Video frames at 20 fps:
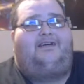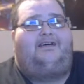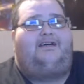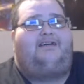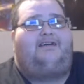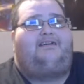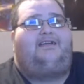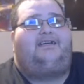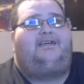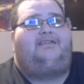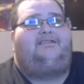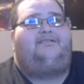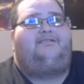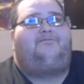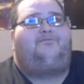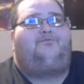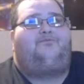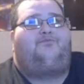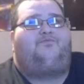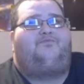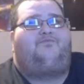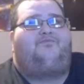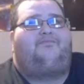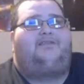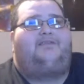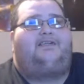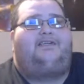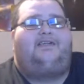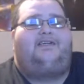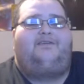I can't,
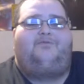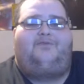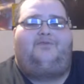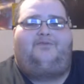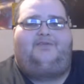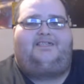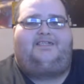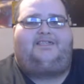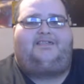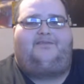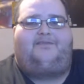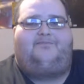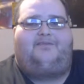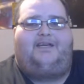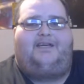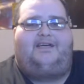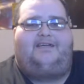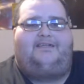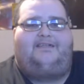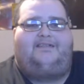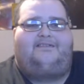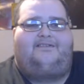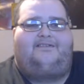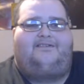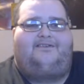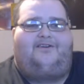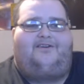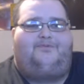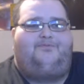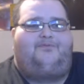I can't really sum that
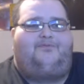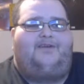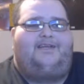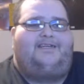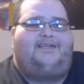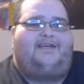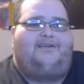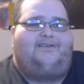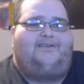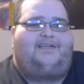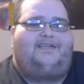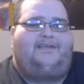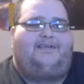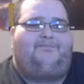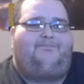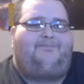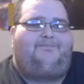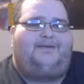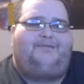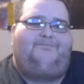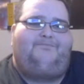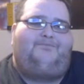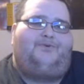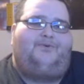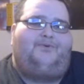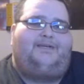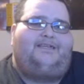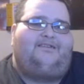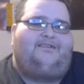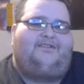up right now. I can't
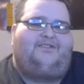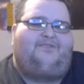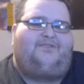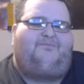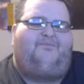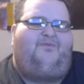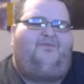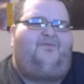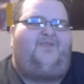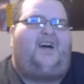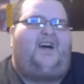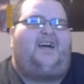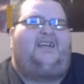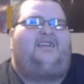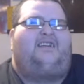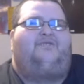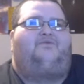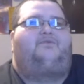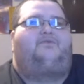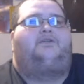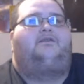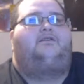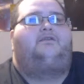pinpoint just five.